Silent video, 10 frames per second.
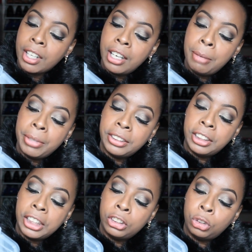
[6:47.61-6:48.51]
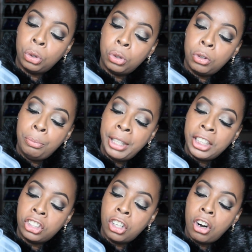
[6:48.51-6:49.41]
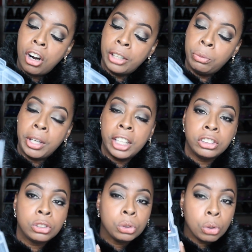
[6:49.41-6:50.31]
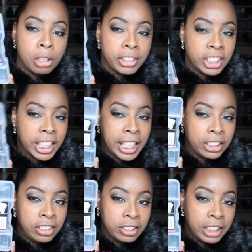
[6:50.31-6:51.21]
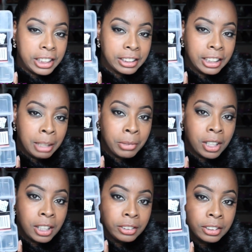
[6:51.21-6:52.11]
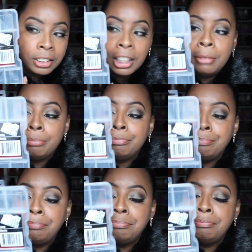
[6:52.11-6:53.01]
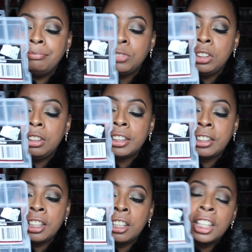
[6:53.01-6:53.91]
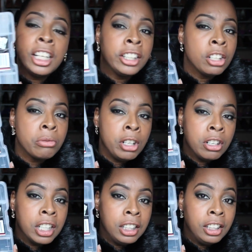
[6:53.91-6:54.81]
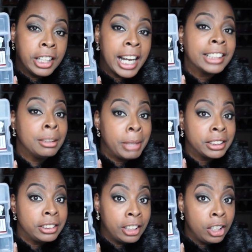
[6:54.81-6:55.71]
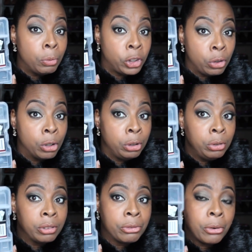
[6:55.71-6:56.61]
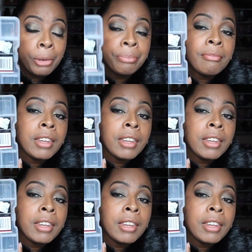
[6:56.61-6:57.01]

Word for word: Yep, it says tool bench hardware storage case. You see this, Glam Dolls? Yep, mm-hmm. Get a, get, a, get a real good look at it because I'm about to tell you what you're going to use it for.